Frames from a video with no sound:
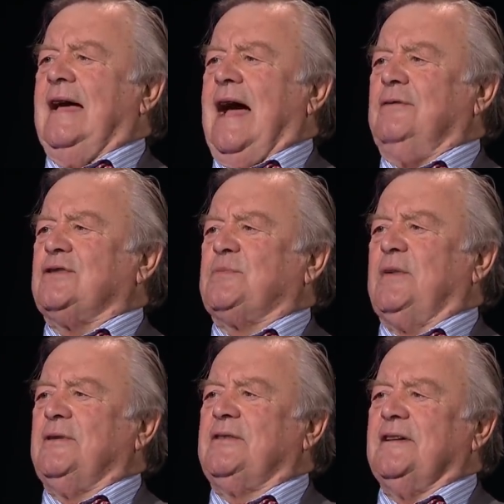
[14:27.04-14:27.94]

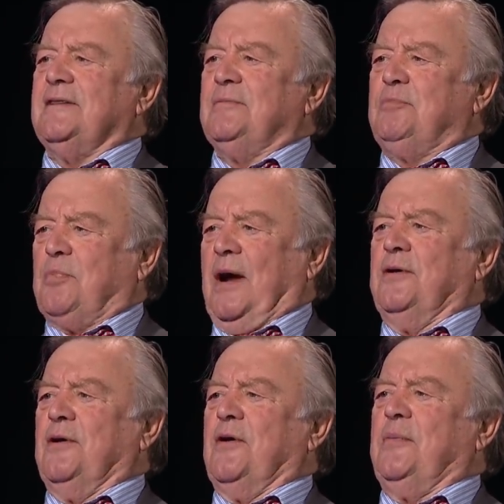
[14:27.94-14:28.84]
outspoken,
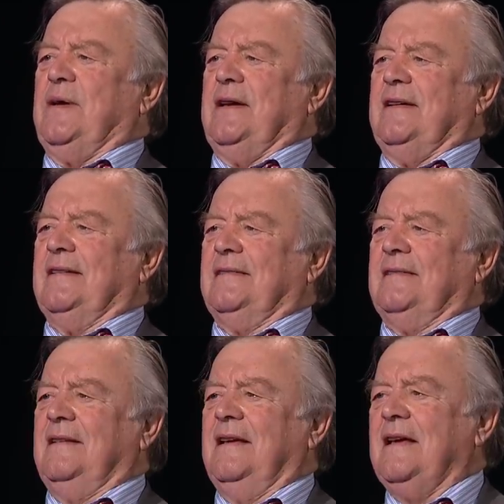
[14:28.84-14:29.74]

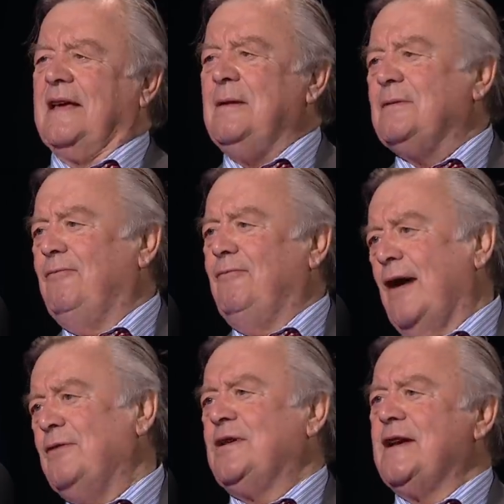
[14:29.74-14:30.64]
pro-European, keeps
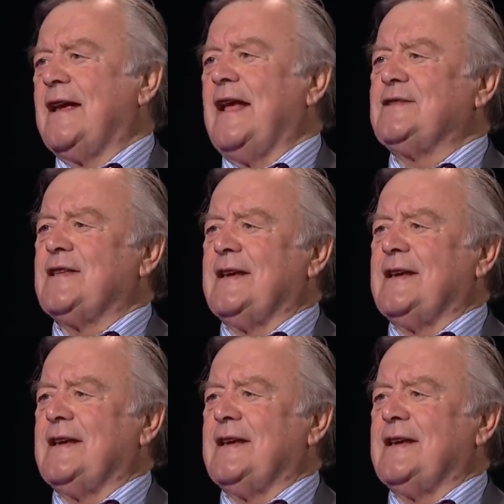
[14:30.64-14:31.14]
voting against the